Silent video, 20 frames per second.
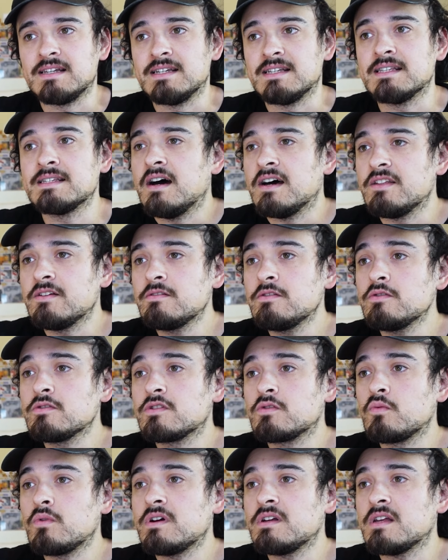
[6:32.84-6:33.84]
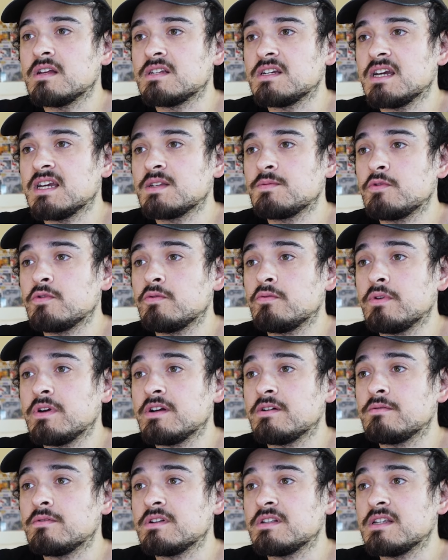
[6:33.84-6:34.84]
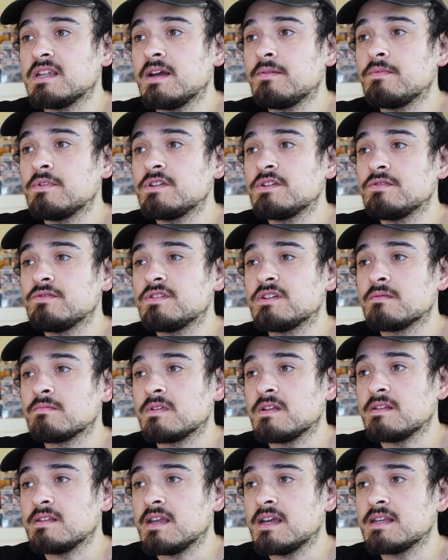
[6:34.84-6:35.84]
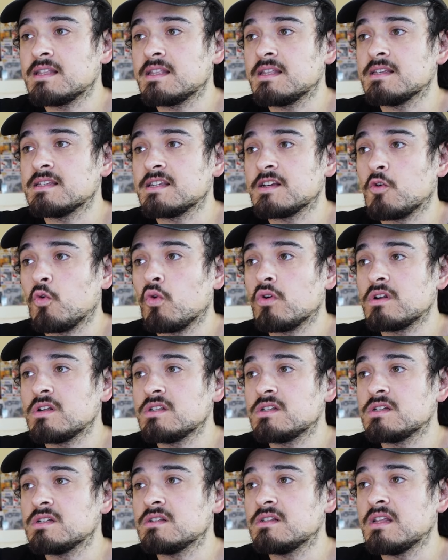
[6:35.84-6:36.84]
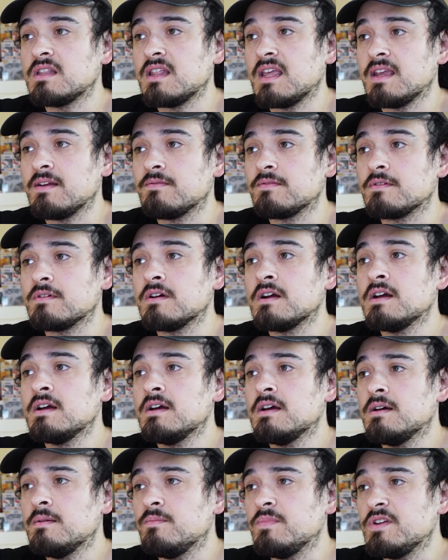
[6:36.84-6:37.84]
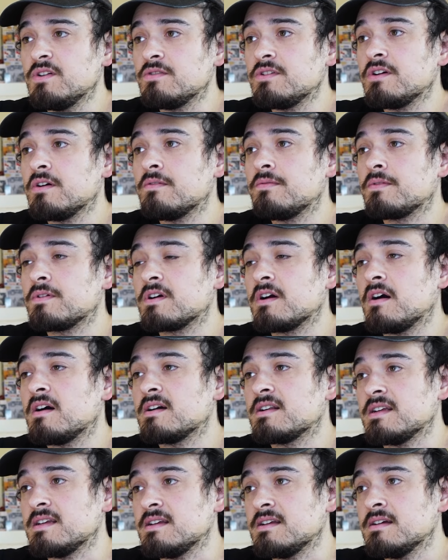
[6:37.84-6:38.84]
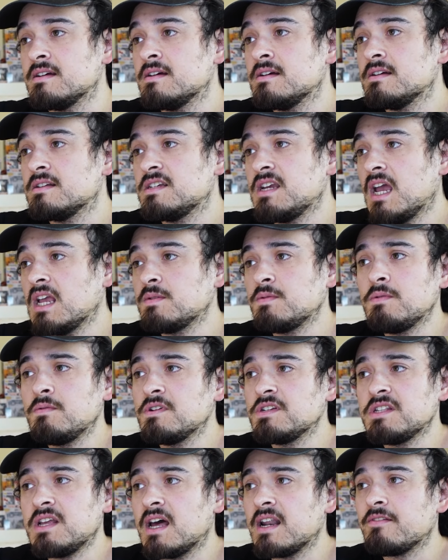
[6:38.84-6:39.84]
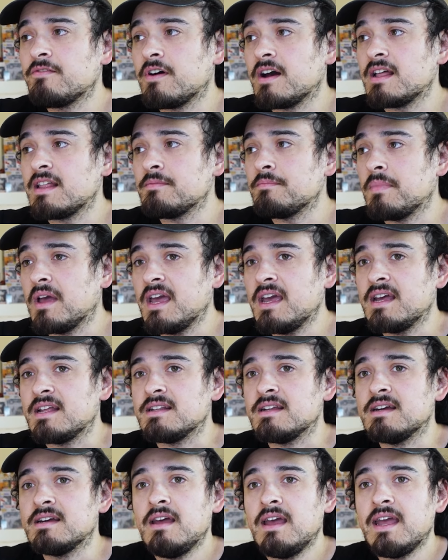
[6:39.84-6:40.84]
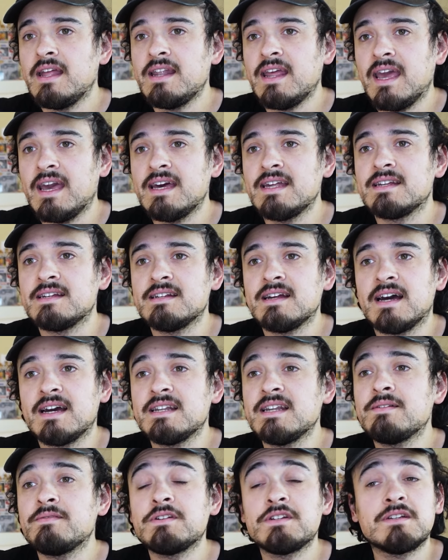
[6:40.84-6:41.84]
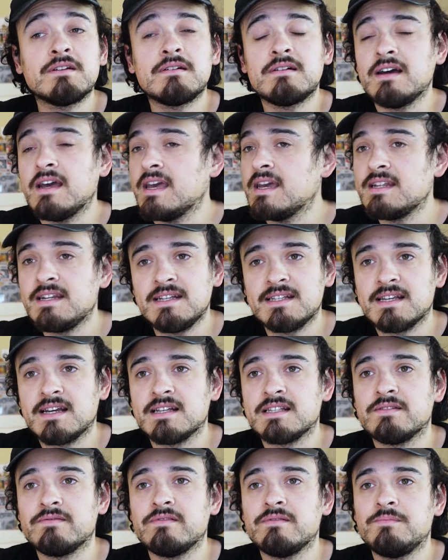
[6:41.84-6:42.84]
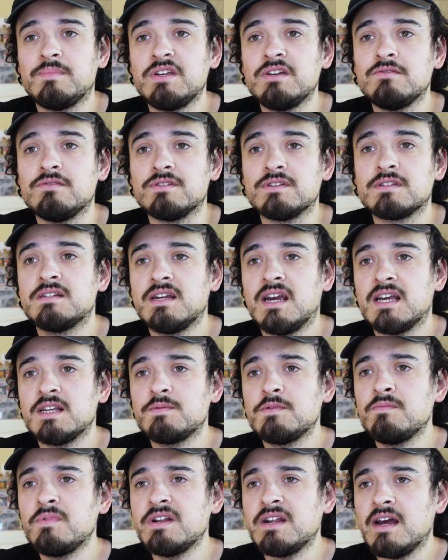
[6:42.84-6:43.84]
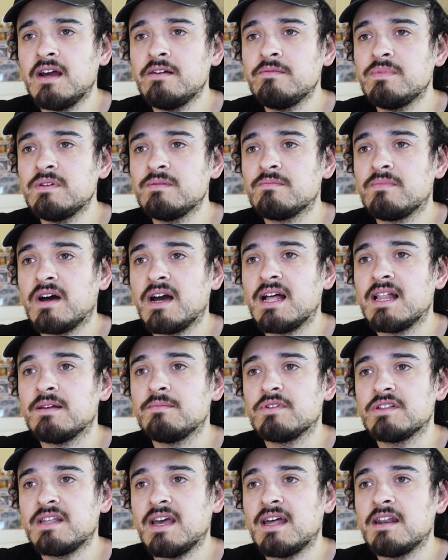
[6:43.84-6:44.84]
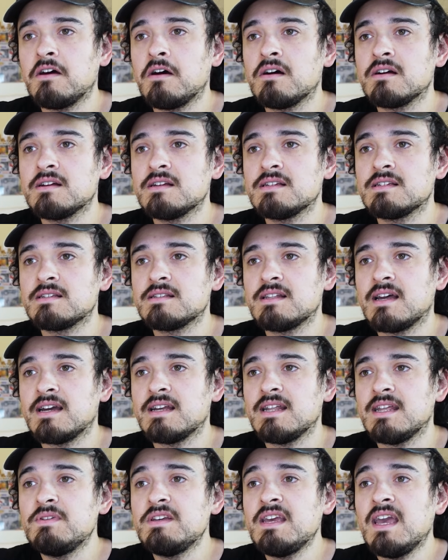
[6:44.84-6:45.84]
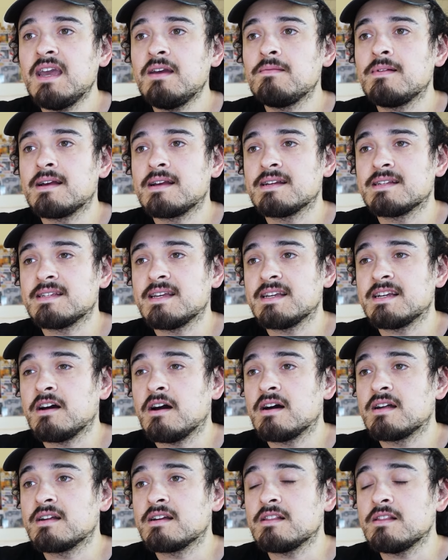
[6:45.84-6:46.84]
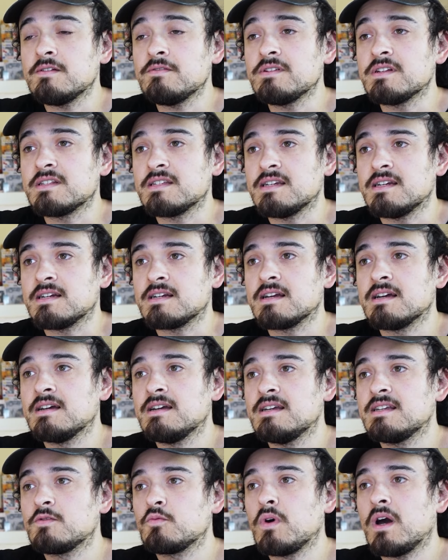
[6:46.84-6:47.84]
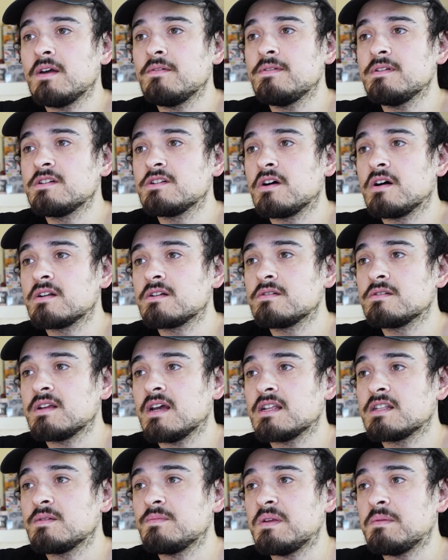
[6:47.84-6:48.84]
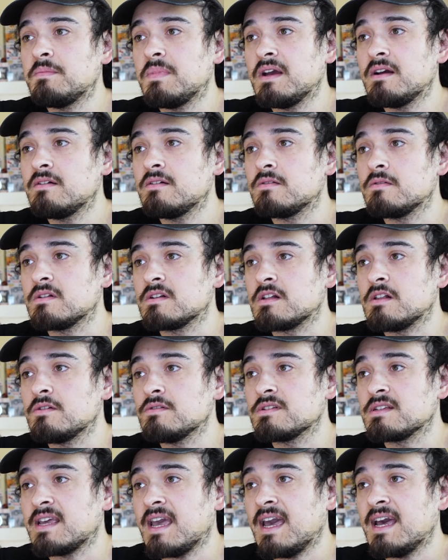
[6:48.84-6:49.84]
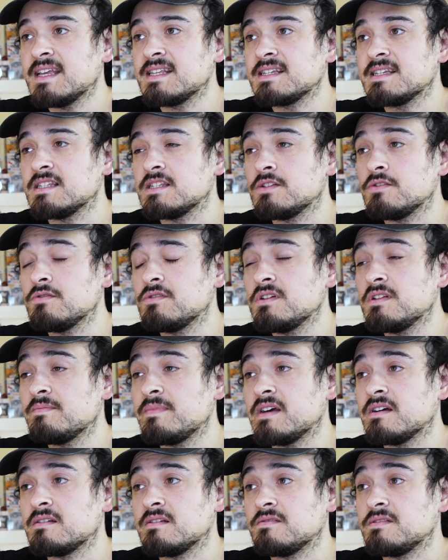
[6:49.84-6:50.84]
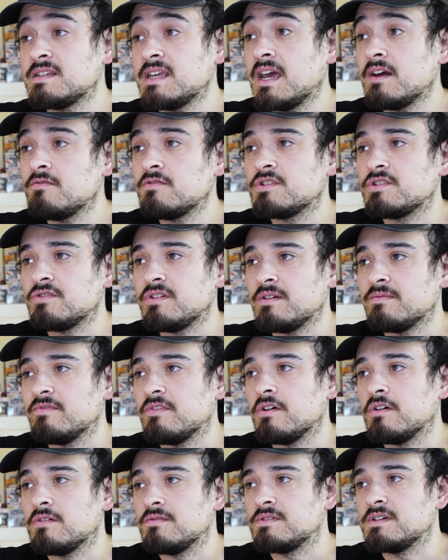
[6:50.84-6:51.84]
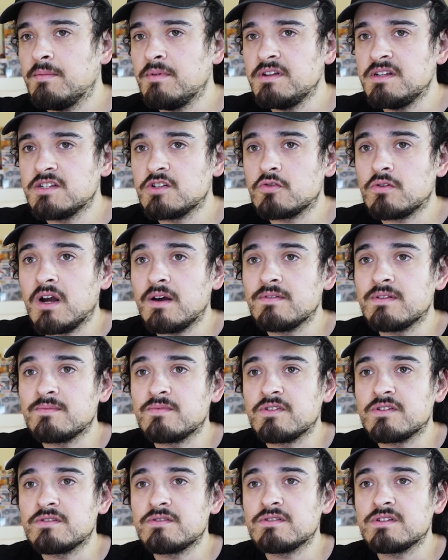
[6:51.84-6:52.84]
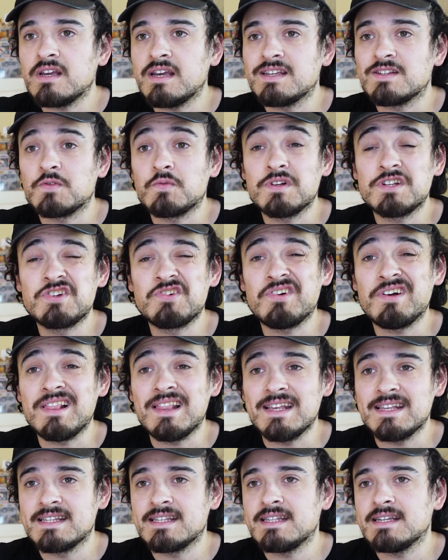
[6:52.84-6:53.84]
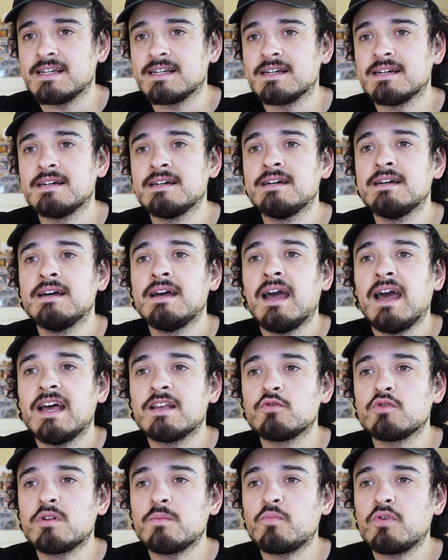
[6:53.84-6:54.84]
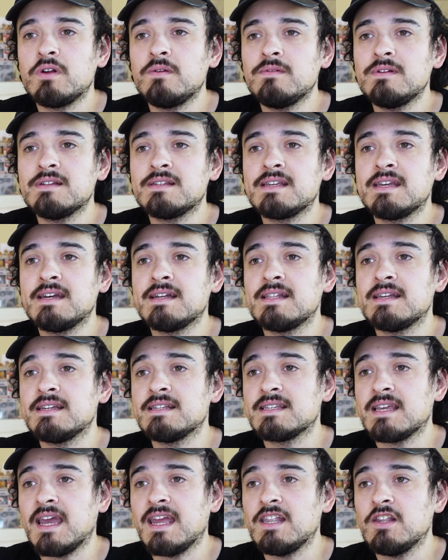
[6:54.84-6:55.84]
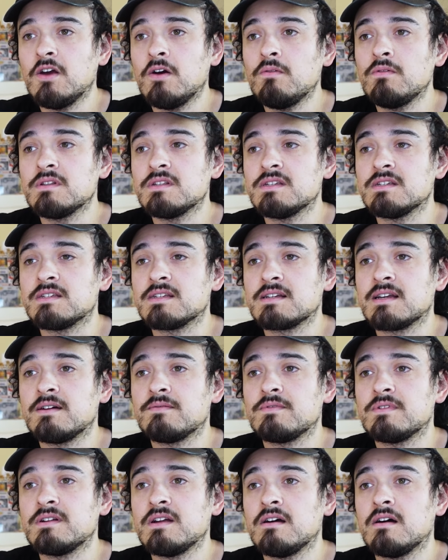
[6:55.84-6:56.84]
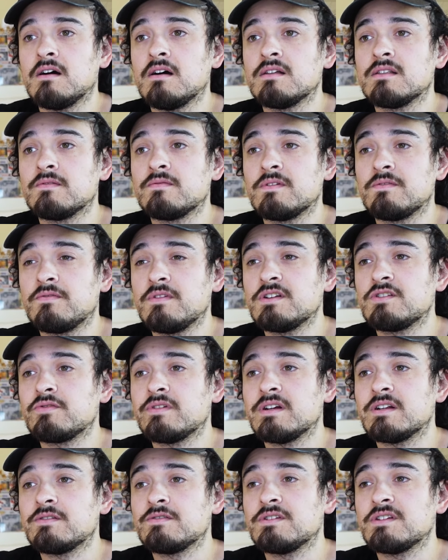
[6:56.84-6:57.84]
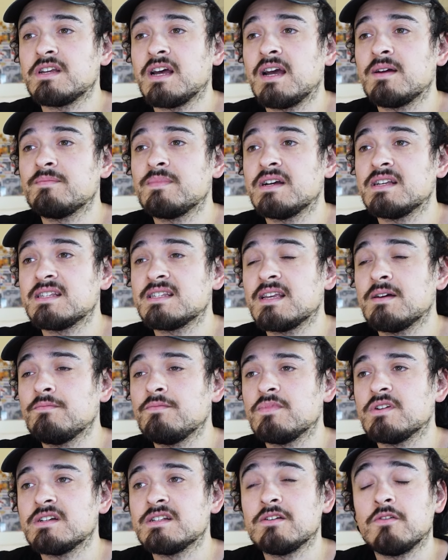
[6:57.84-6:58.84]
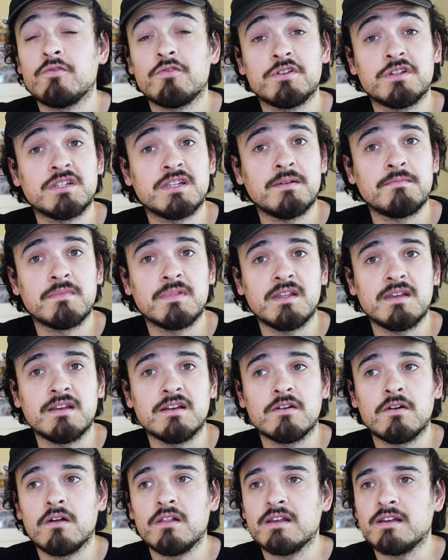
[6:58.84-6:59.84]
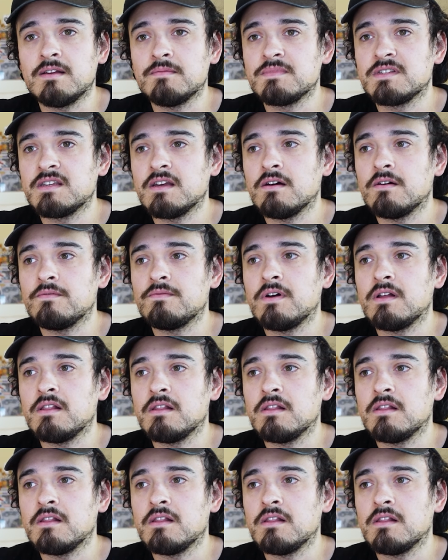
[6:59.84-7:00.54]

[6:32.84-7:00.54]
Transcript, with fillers: legs. Others would swear that Jasper Weir would never do something like this, according to the neighbor Muriel Forgarty. Jasper was not a violent man, and added, I never saw any signs of abuse. Jasper may not have been violent, but that August night he behaved like a psychotic lunatic. His wife and daughters had to be buried with closed caskets due to the amount of savagery involved. Hammond described the murders as ritualistic. As with the previous killings, a note was discovered on the refrigerator signed by someone or something calling himself